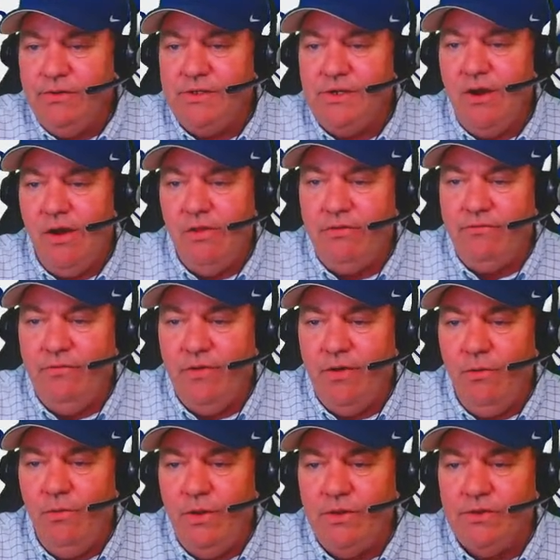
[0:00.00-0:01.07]
calling for
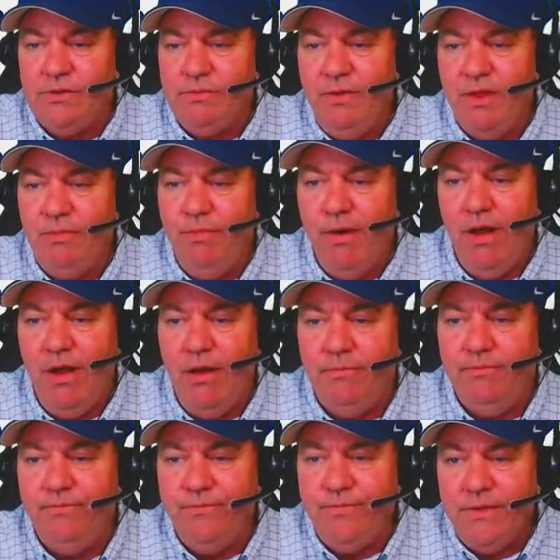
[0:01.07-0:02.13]
a Will Smith
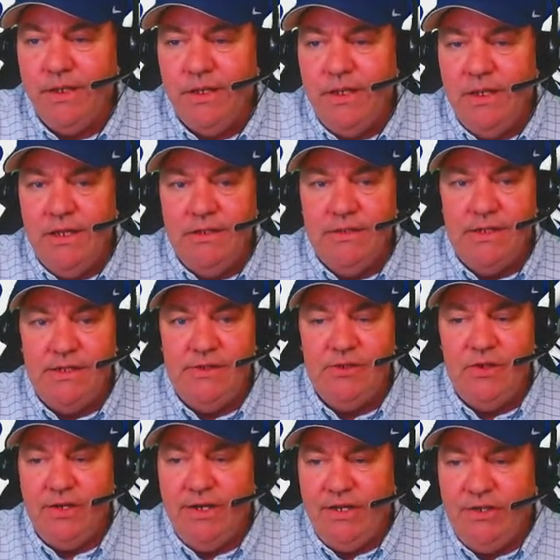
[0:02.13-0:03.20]
bomb. Says he's
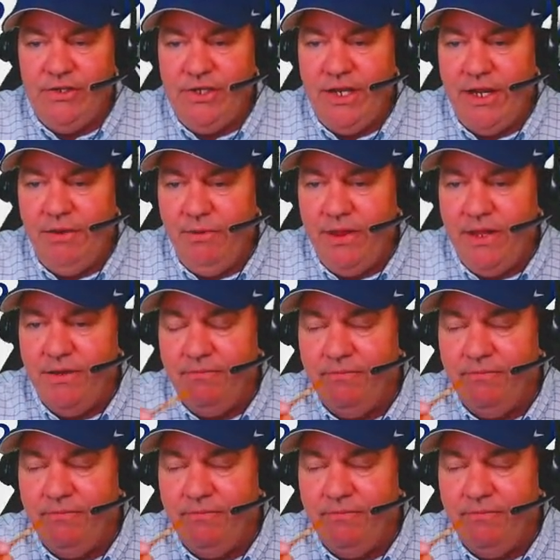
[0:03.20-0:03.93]
going to get jiggy with it.